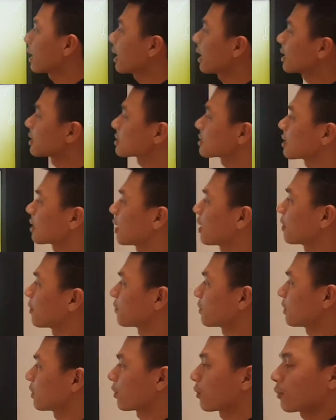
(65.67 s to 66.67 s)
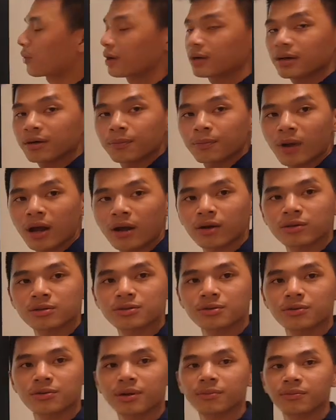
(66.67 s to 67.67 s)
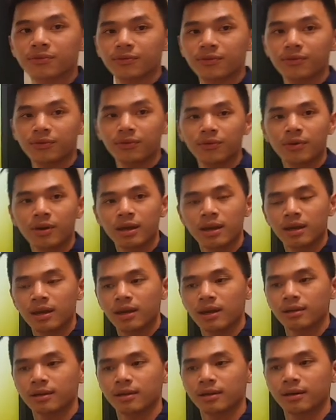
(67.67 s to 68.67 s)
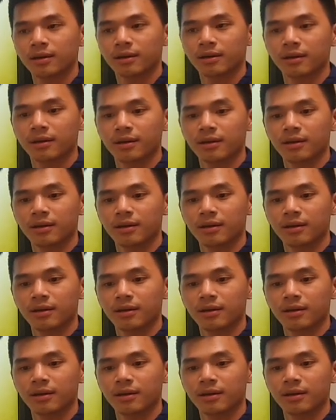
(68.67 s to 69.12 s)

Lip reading: has the greater power to improve the